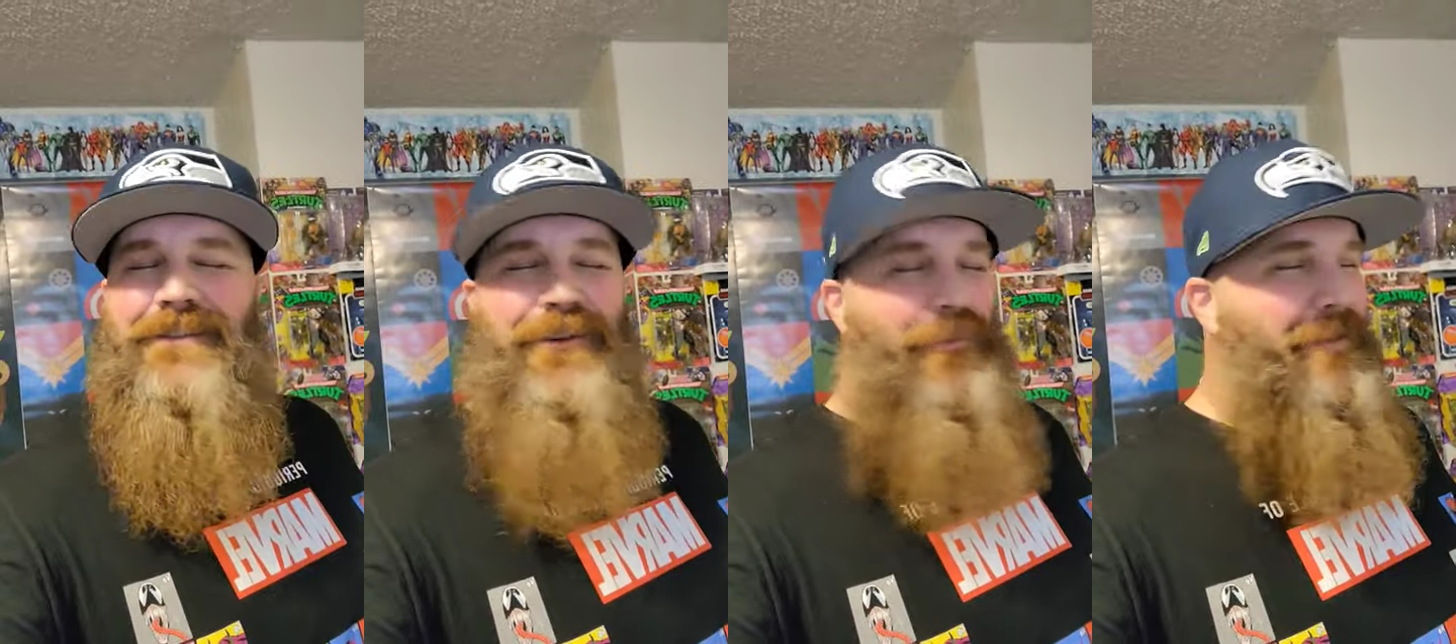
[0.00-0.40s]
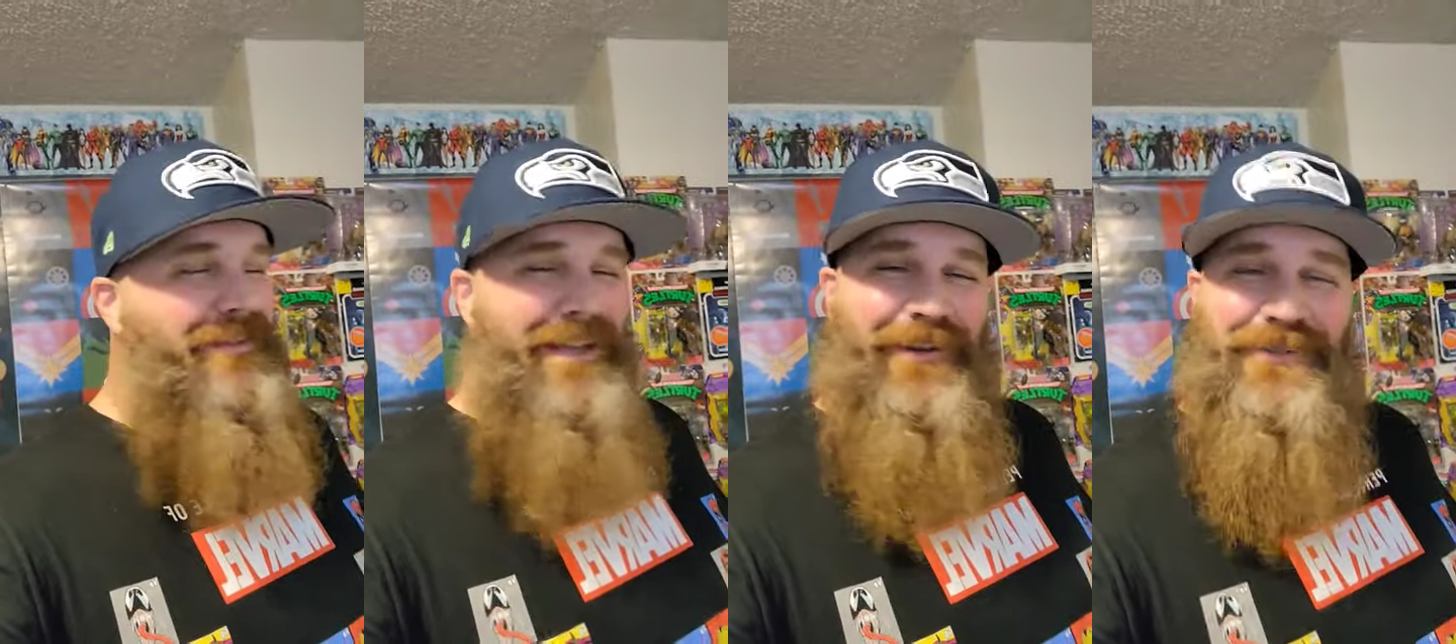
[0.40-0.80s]
Don't
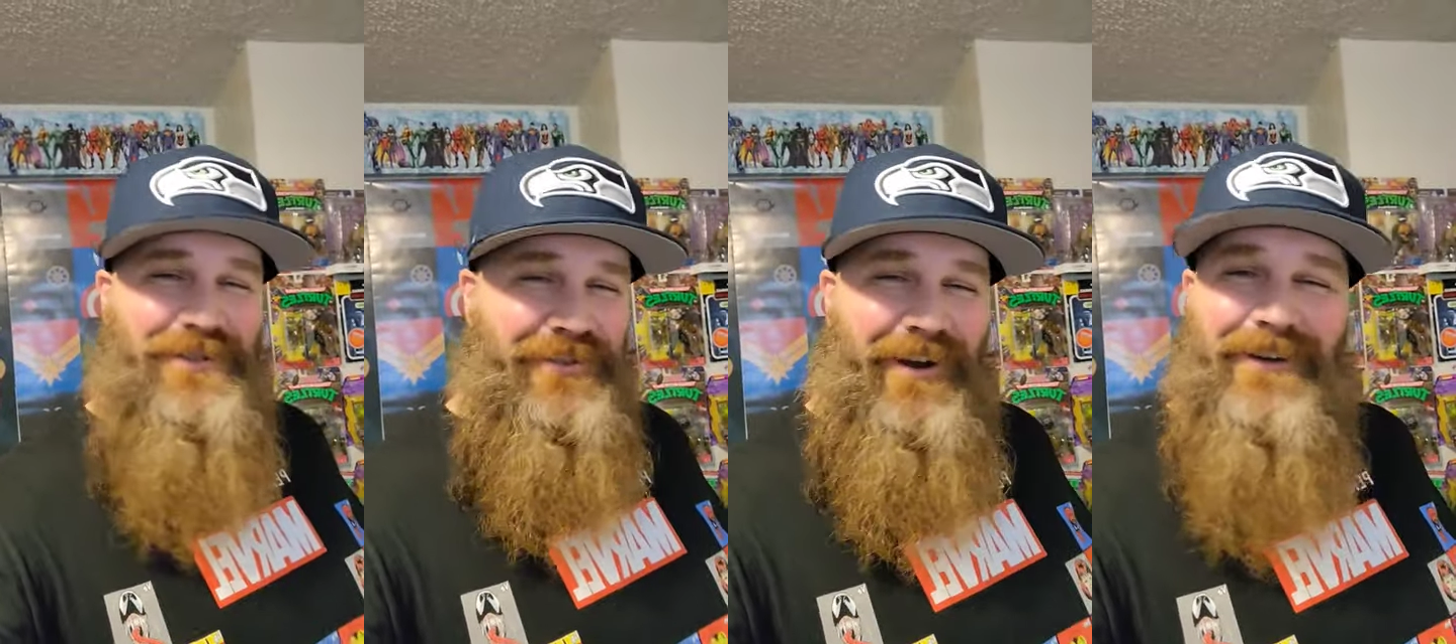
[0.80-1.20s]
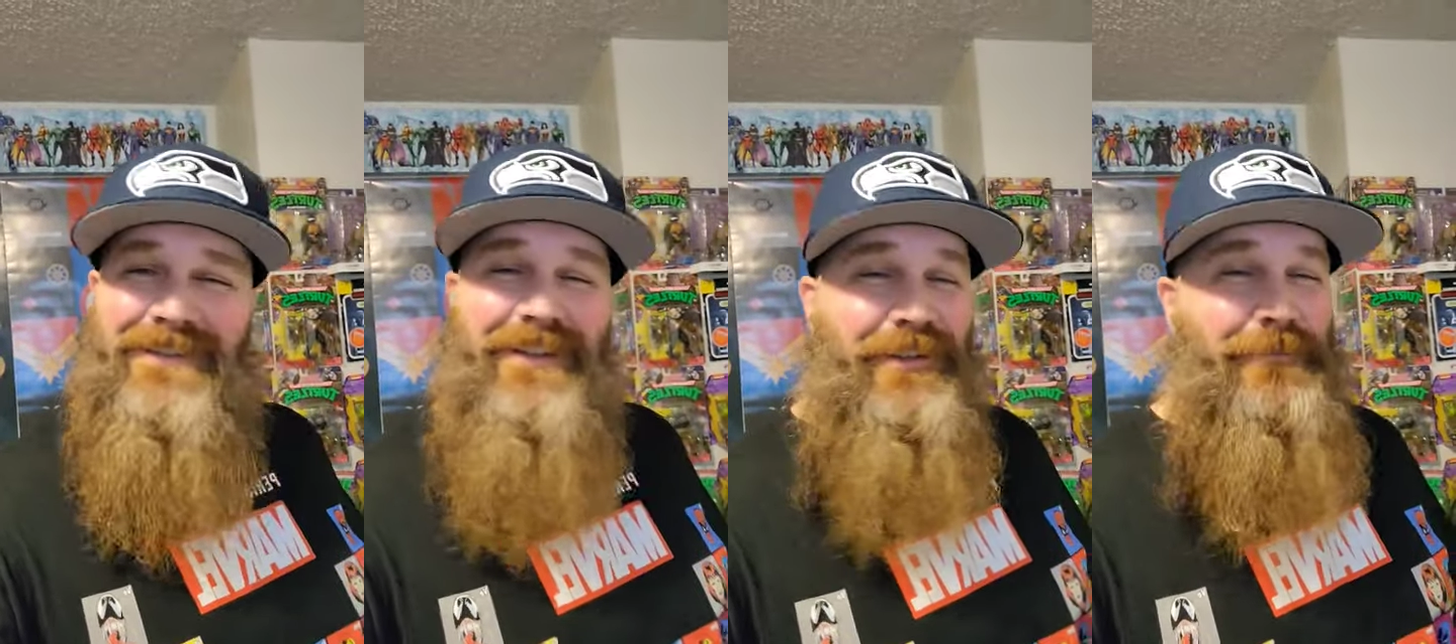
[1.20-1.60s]
miss out on your
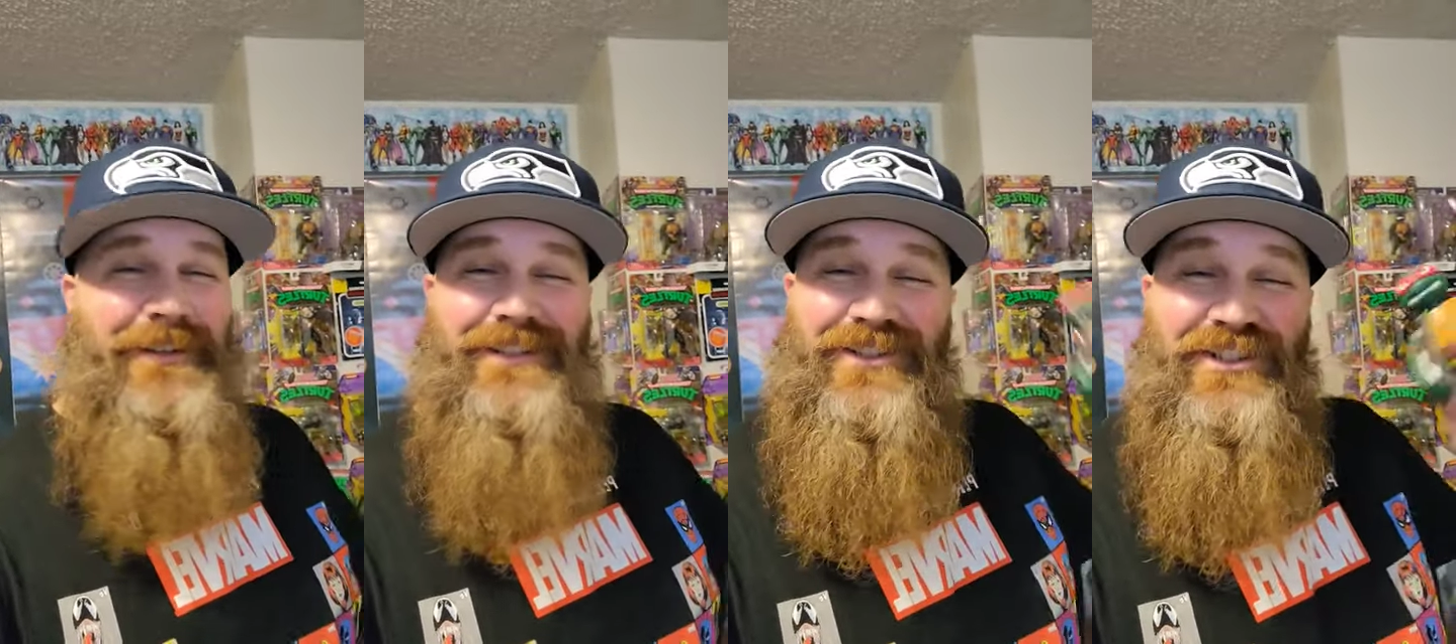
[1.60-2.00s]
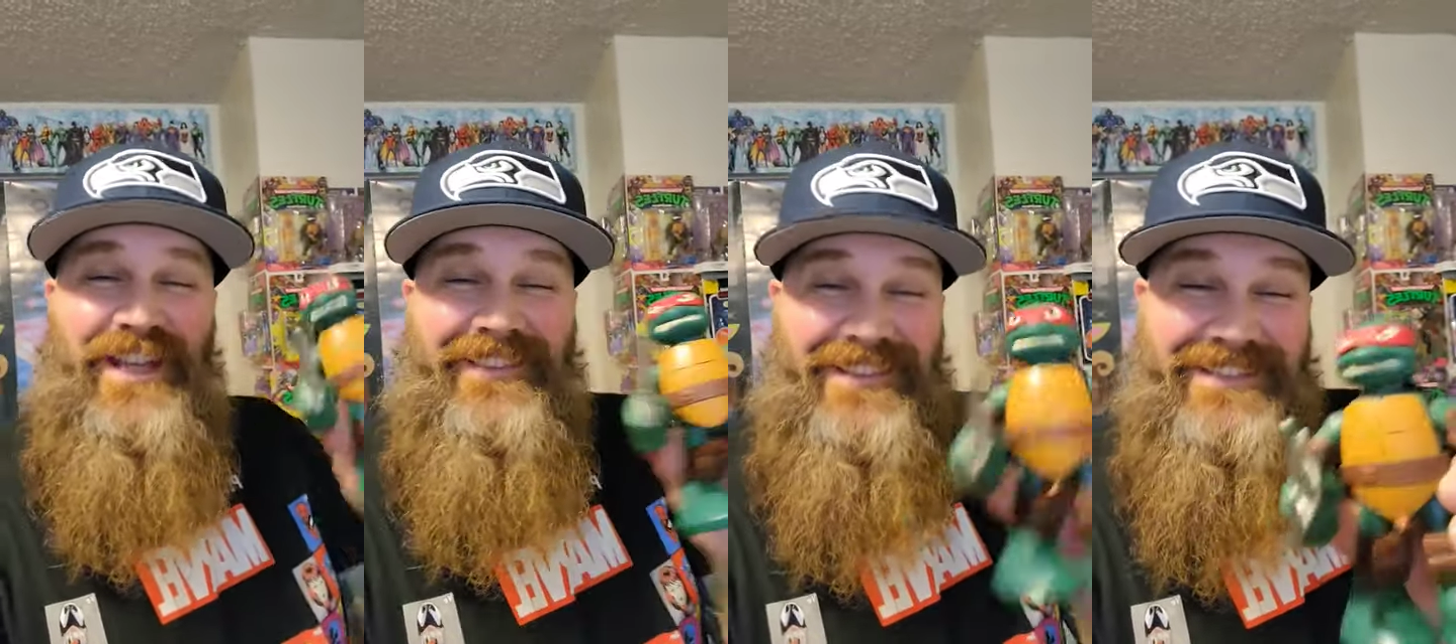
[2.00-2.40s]
yard sales, because
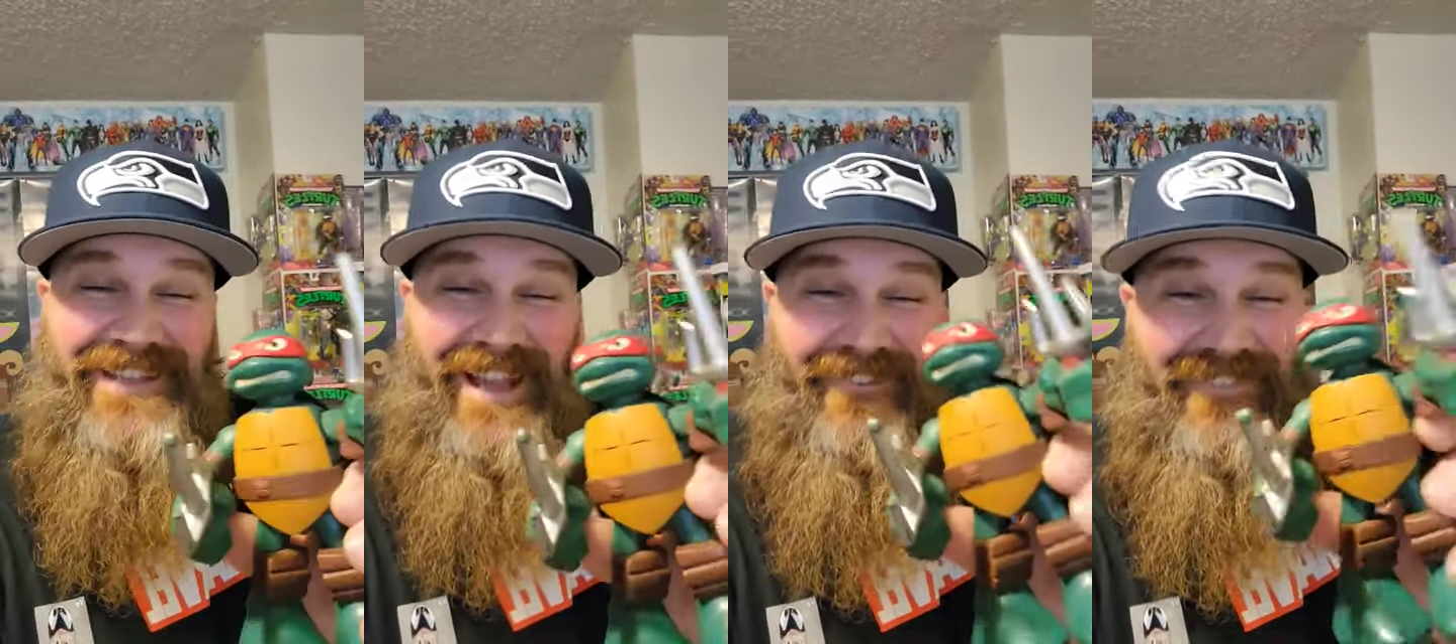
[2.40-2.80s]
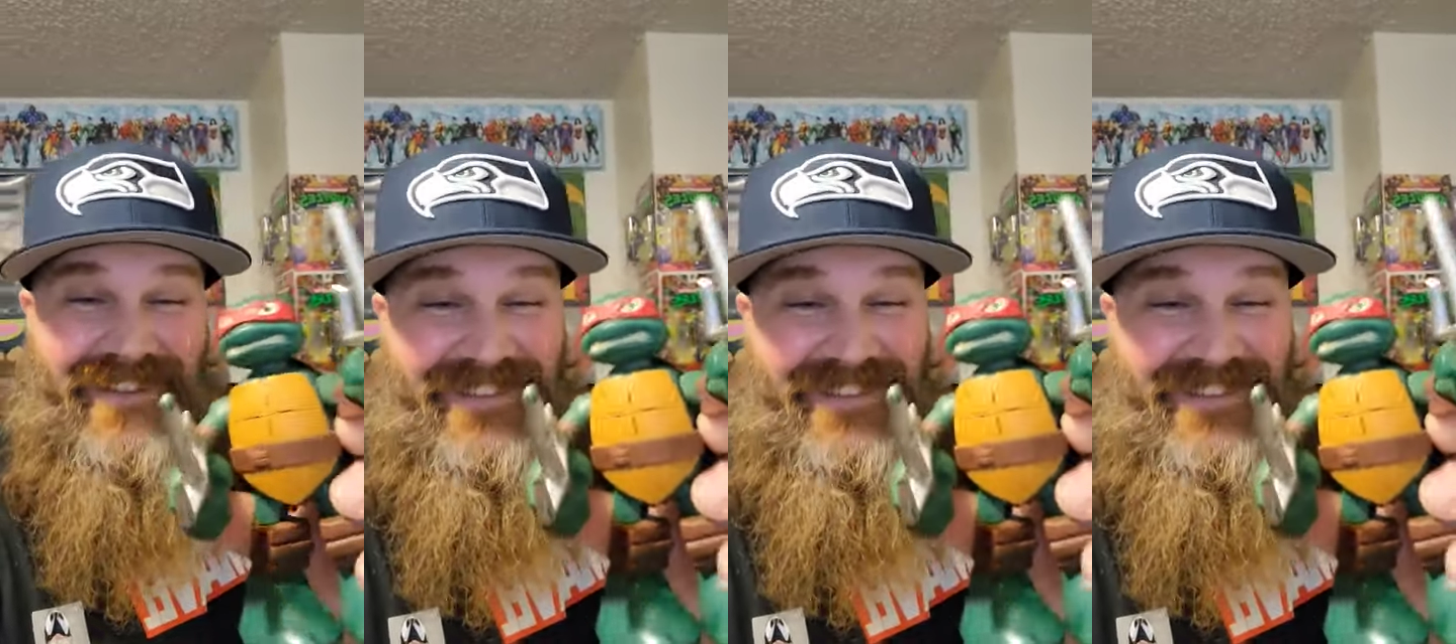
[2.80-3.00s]
check this out.